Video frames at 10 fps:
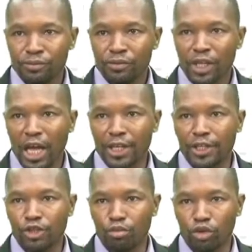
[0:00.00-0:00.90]
and
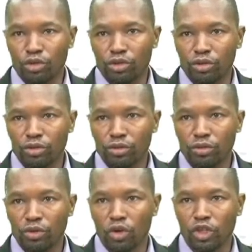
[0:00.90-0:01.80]
is smooth
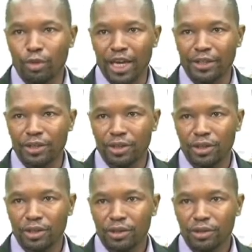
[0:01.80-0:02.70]
with no
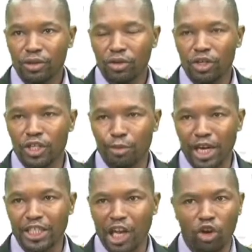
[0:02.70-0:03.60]
spines, or the
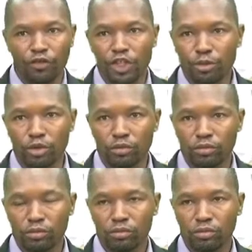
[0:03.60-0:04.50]
spines are not
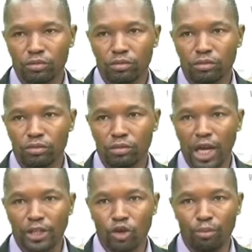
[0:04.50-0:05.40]
visible
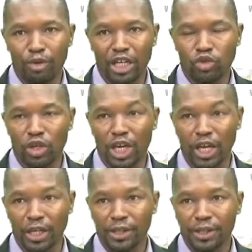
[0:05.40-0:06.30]
as compared to A.